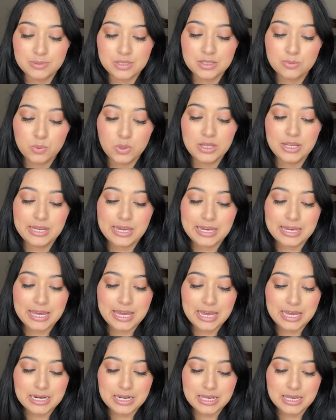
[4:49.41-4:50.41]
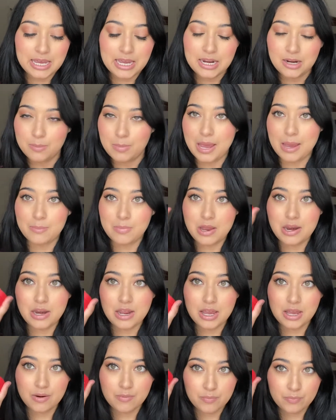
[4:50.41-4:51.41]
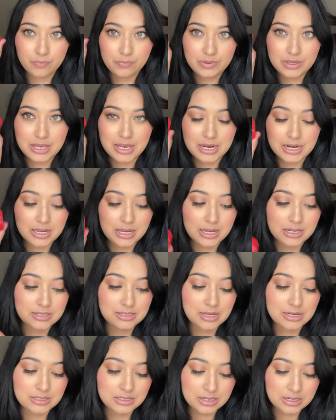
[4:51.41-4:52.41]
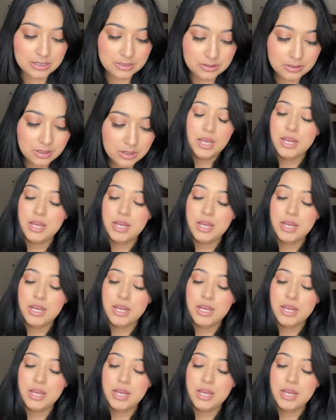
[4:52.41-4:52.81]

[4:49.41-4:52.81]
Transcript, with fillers: It's more like a candy cane in my opinion candy cane scented.